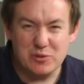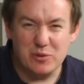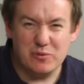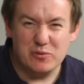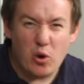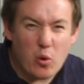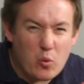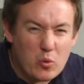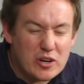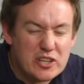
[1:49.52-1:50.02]
sort
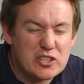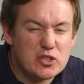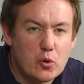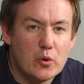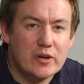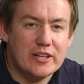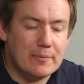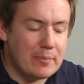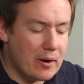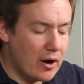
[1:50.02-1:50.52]
of not want to
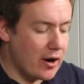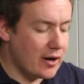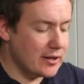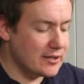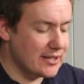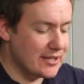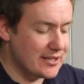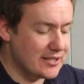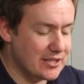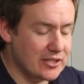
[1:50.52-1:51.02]
join the
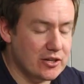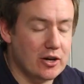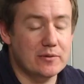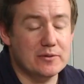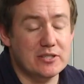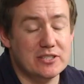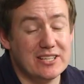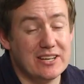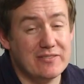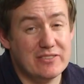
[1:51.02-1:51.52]
party. So you've got to
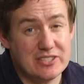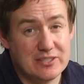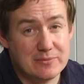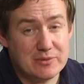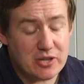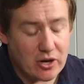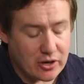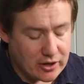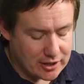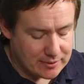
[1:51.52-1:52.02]
just give it
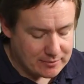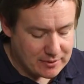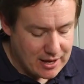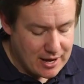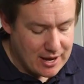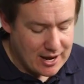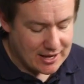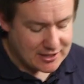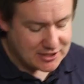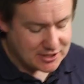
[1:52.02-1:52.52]
some time
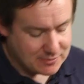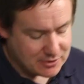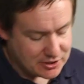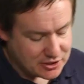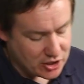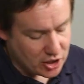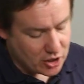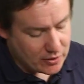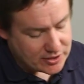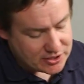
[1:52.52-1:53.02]
and some
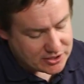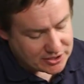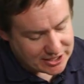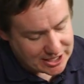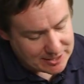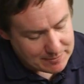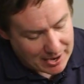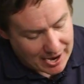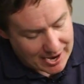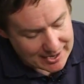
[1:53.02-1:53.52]
stirring. So
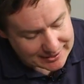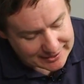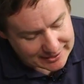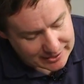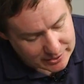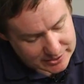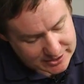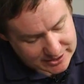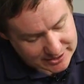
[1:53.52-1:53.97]
keep adding it